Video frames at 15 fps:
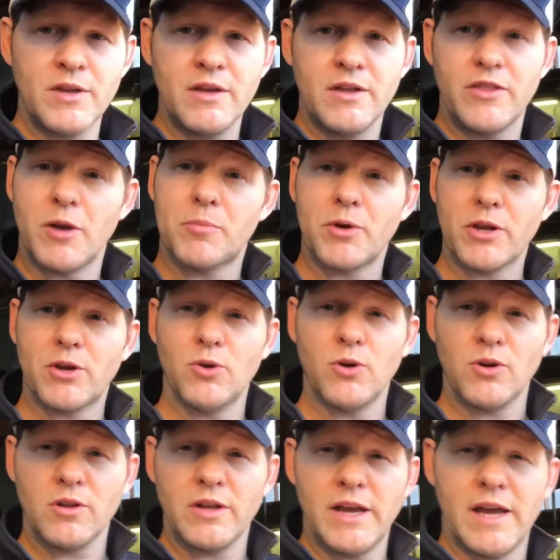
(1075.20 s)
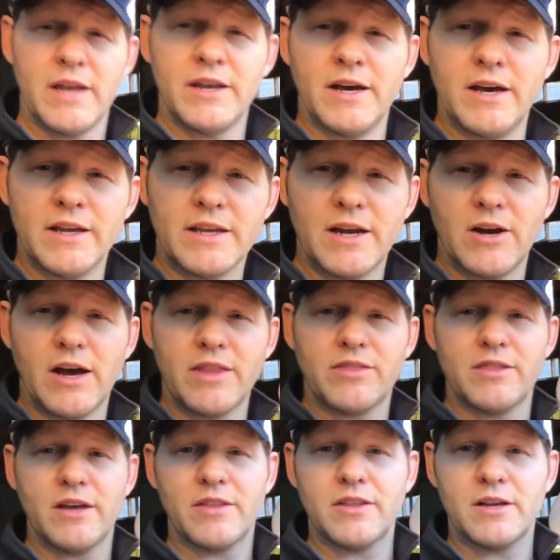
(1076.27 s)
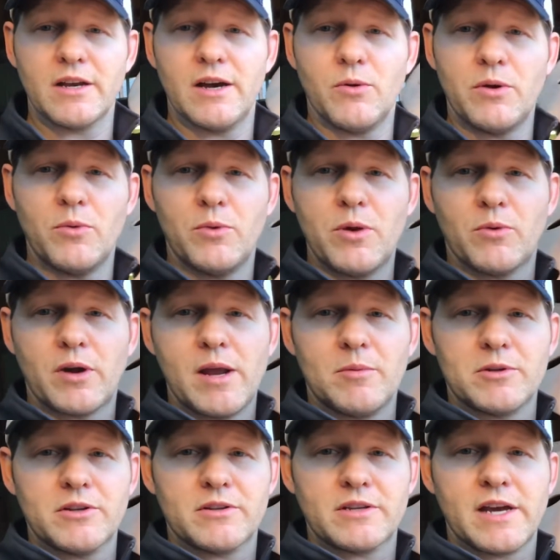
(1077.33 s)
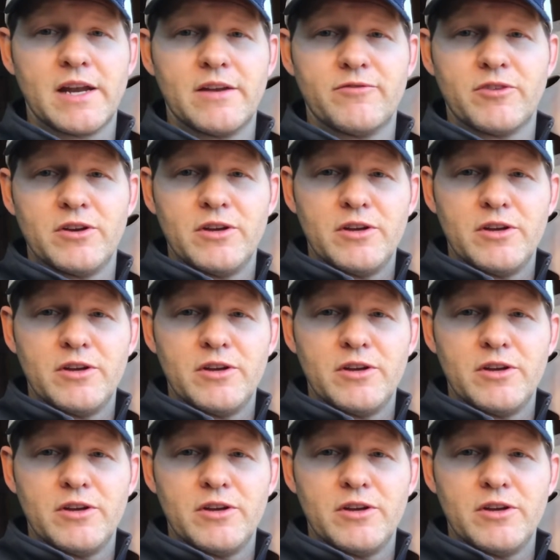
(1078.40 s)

they're pretty cool, and I think we were able to kind of